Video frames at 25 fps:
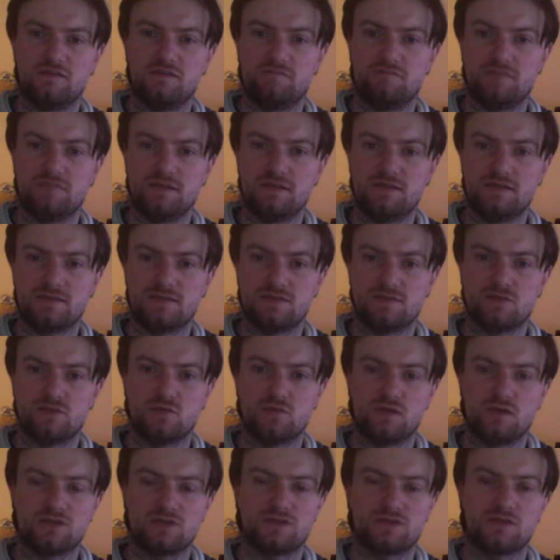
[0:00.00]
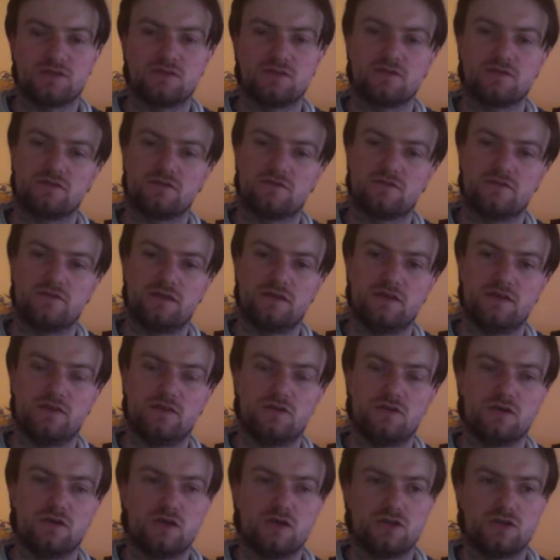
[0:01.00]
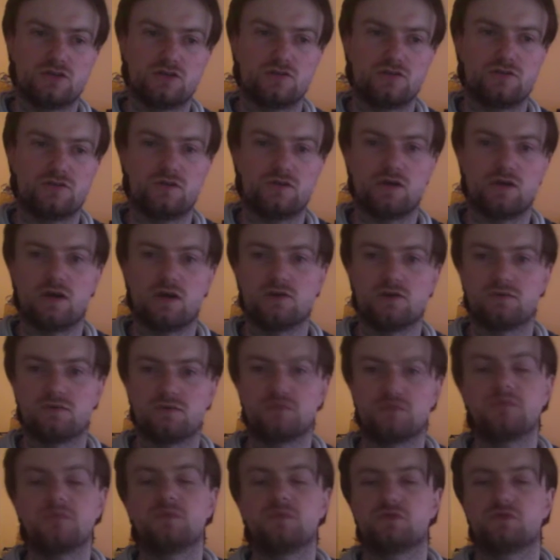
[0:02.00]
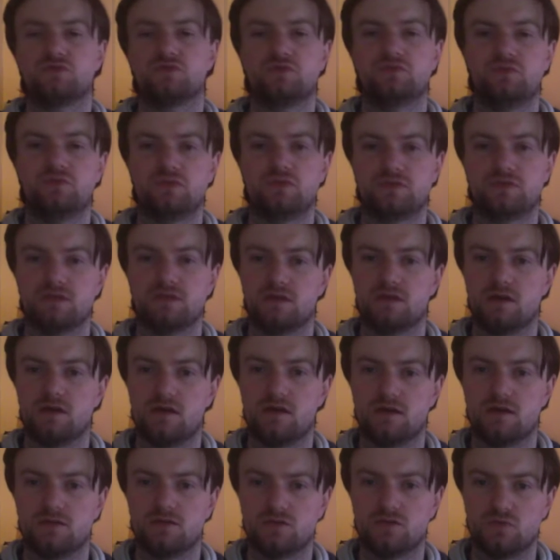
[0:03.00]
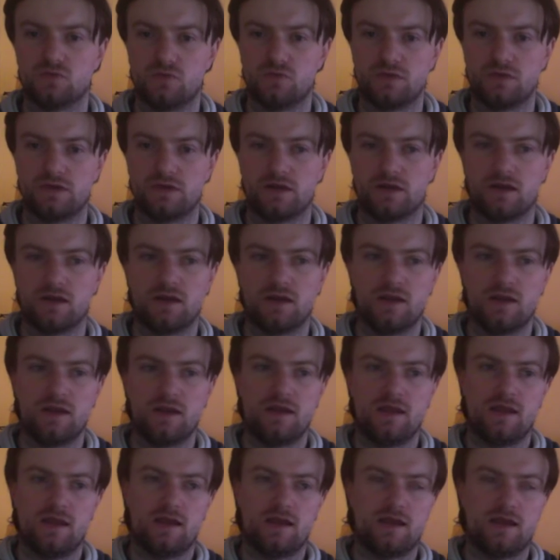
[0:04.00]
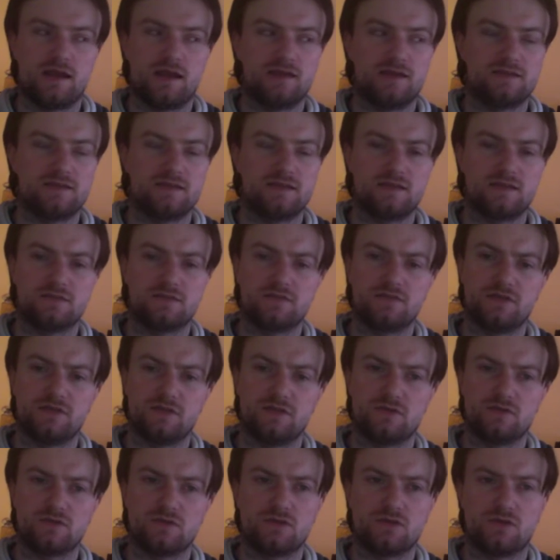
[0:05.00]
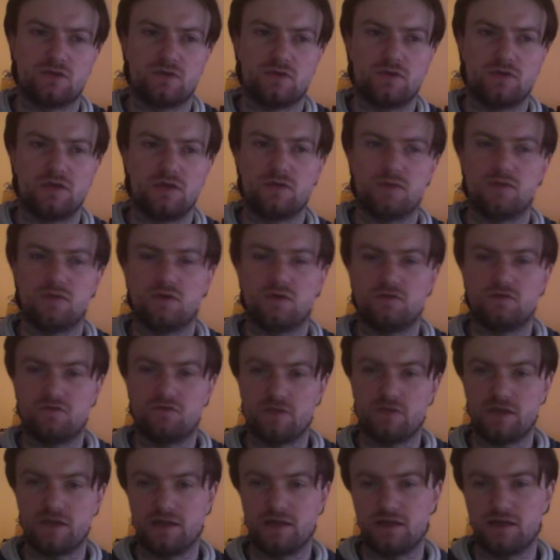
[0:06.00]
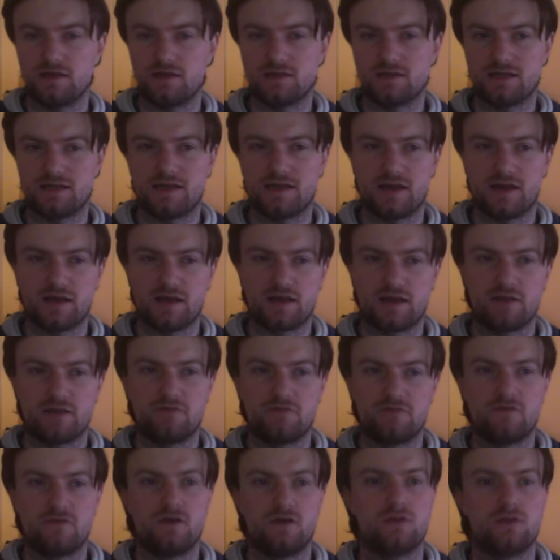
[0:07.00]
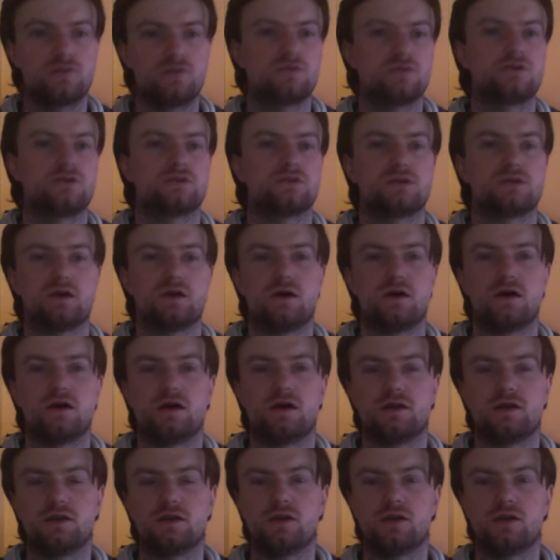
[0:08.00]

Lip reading: Beats. You're watching another video showing you how to promote your music on Twitter. And today's video is going to be about finding targeted followers on